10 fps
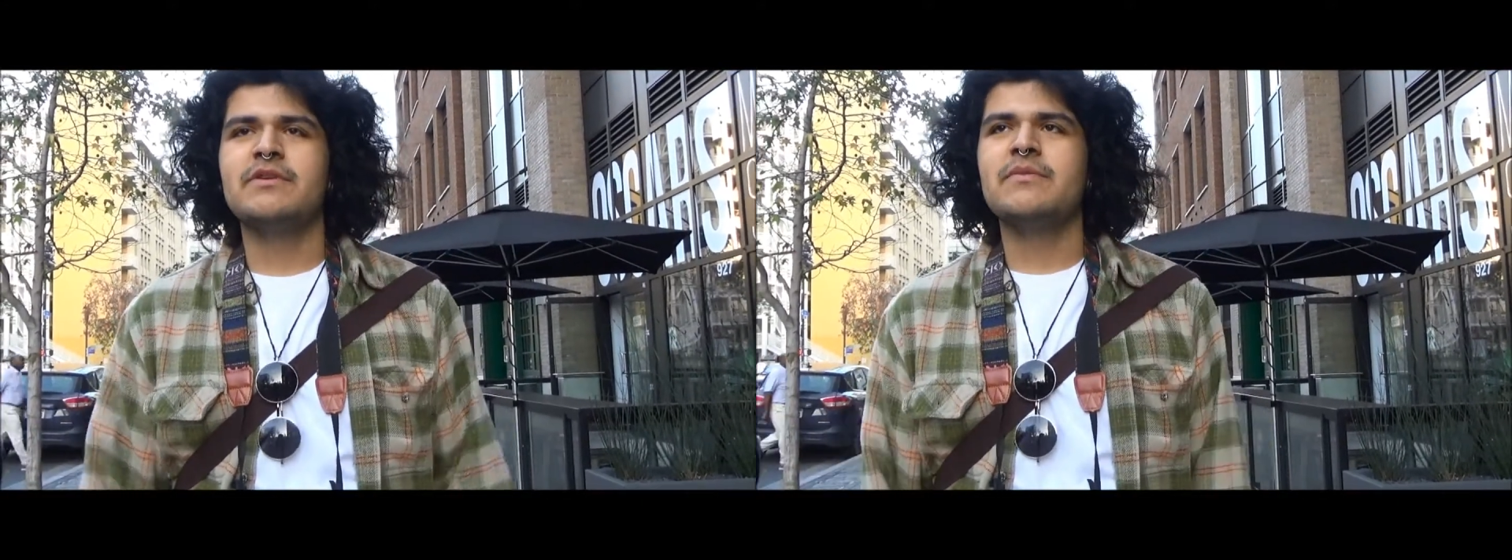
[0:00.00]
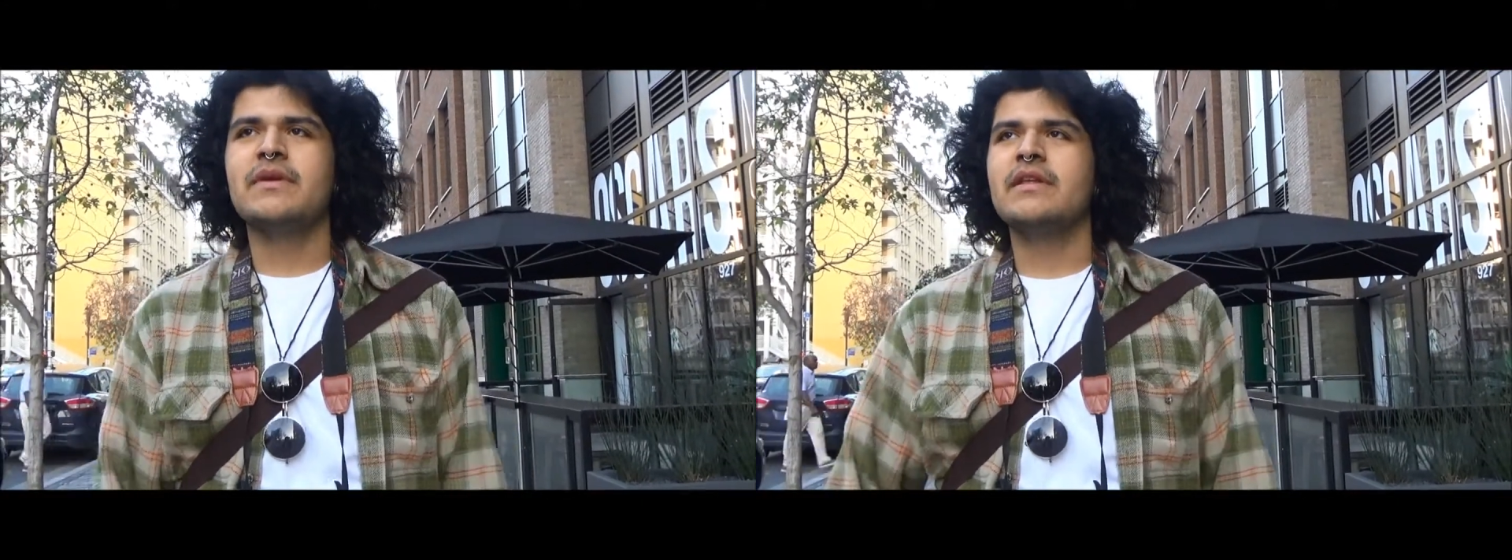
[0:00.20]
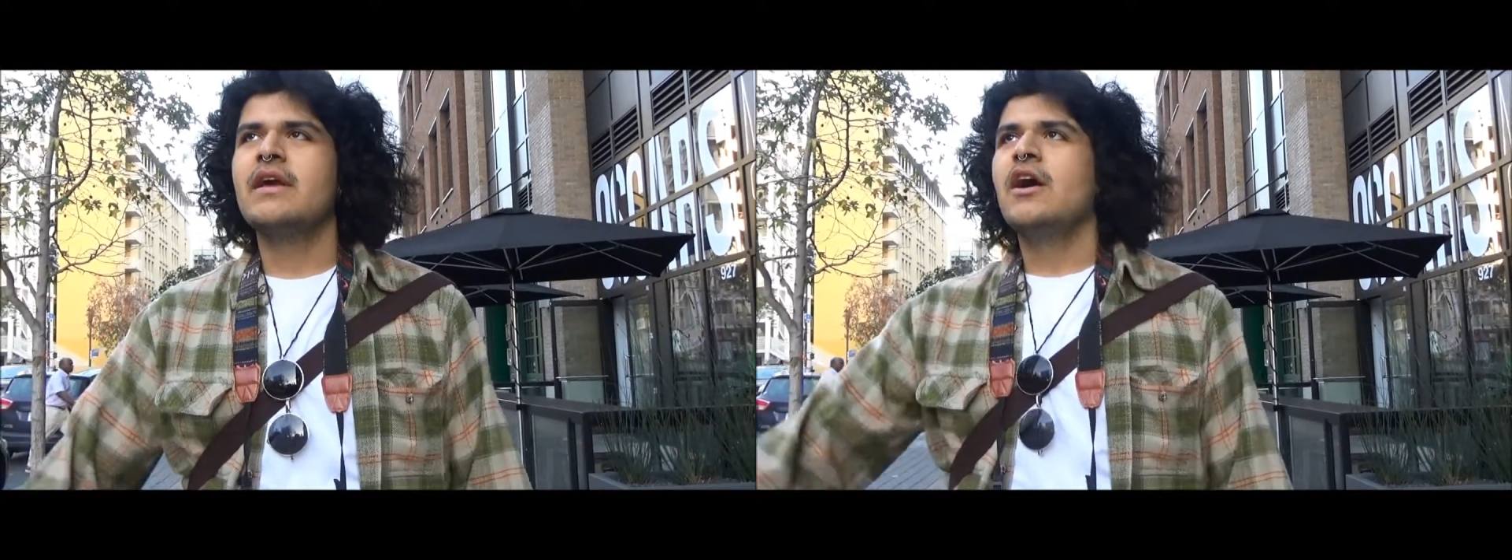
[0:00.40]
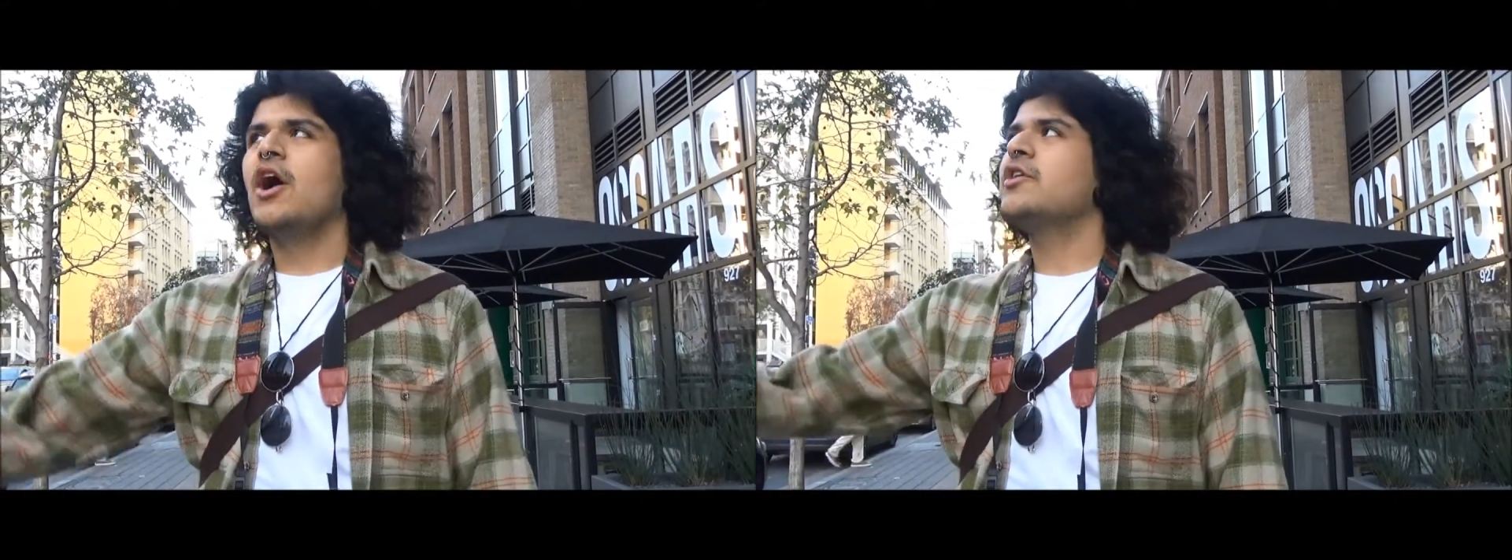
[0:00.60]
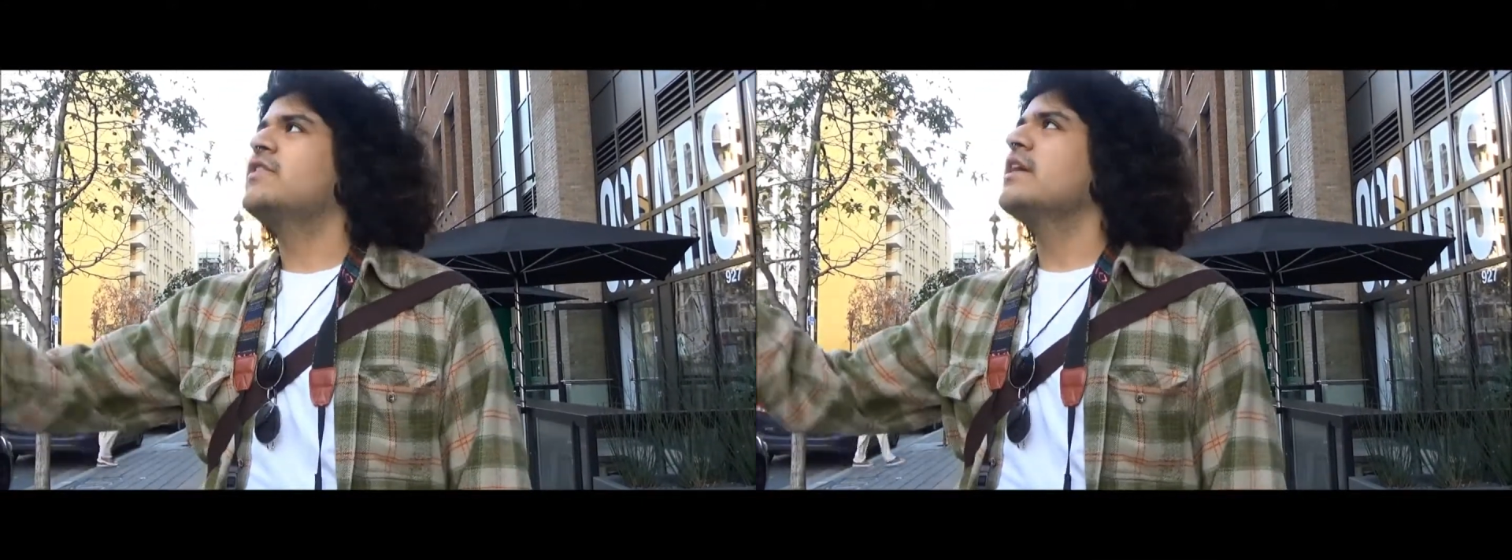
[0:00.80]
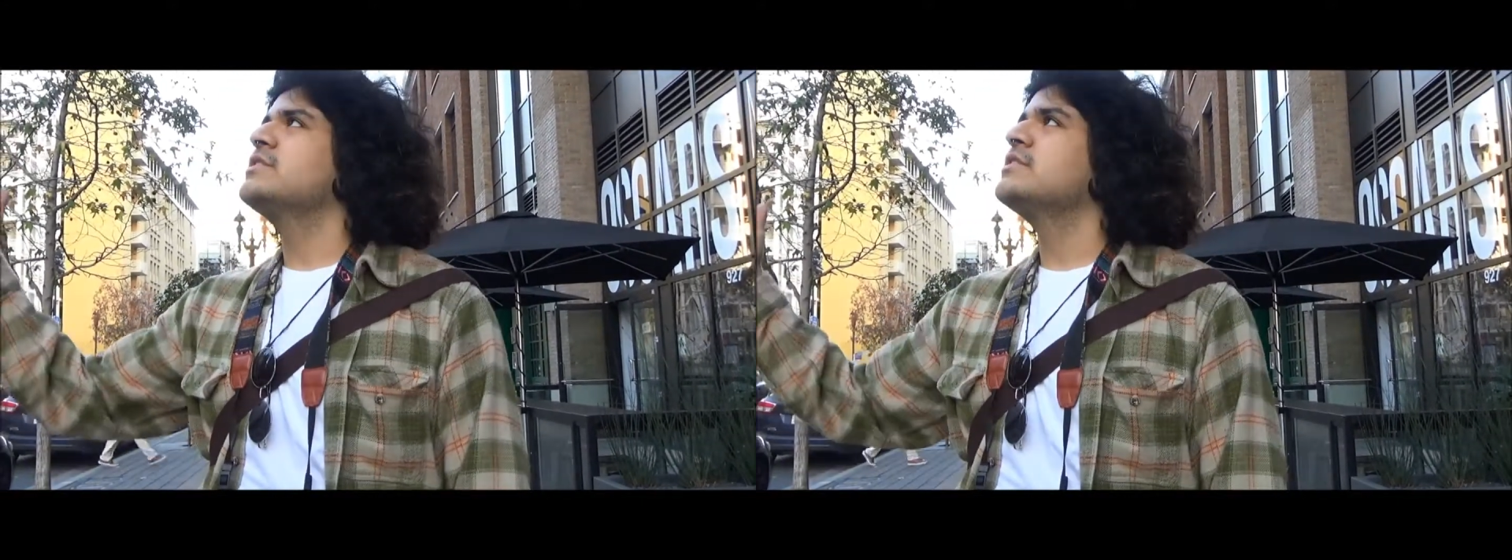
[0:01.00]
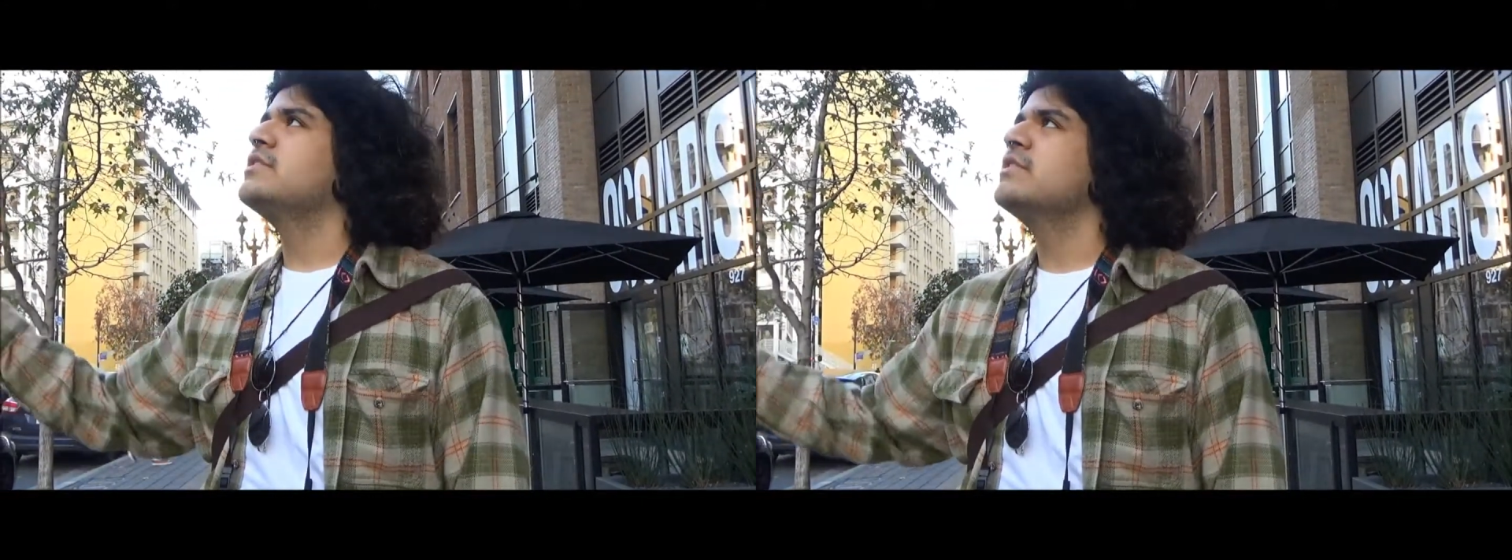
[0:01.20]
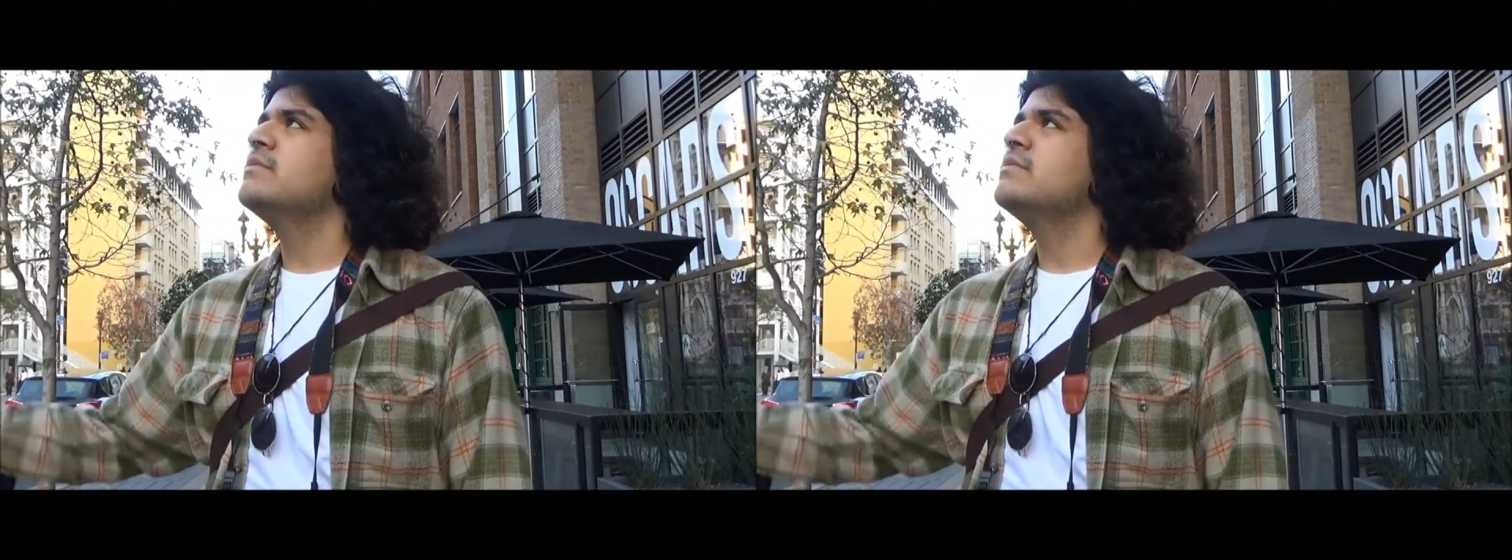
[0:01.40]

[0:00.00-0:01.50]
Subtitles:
But I mean, architecture too.